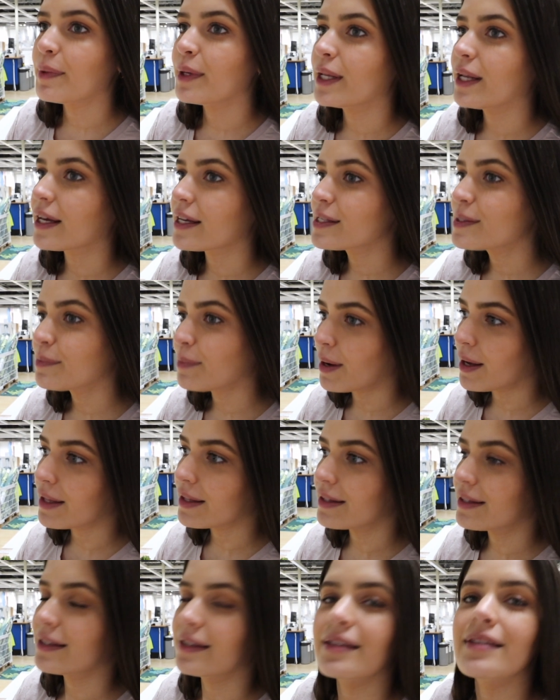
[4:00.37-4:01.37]
be next
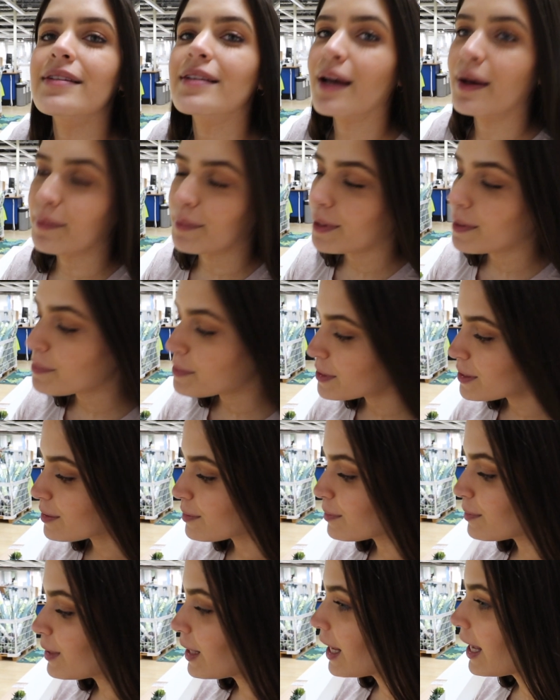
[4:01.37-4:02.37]
month. It's coming up soon.